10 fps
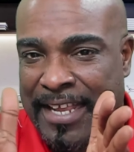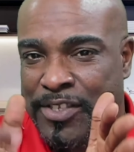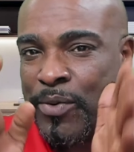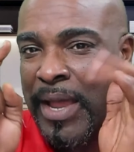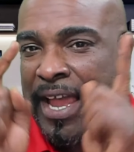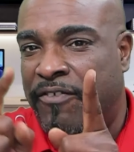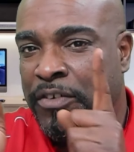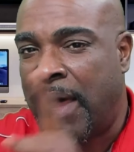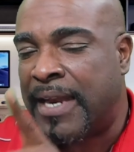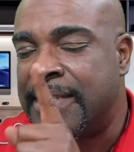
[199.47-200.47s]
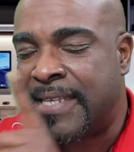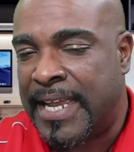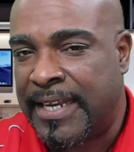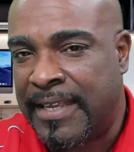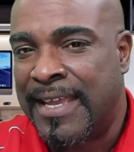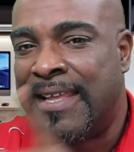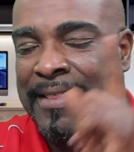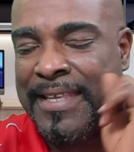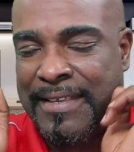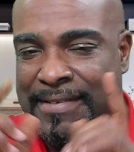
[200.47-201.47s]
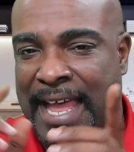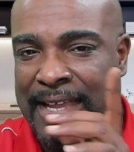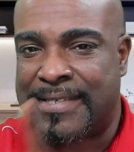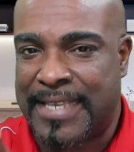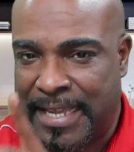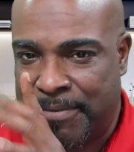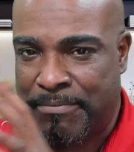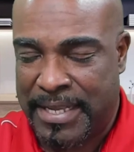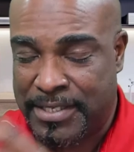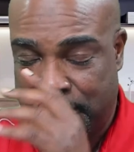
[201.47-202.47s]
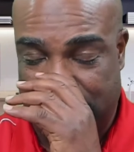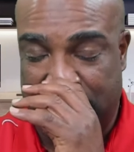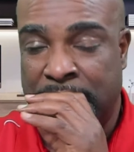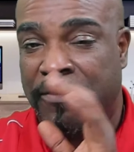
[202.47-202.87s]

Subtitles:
So everybody's getting the exact same messages,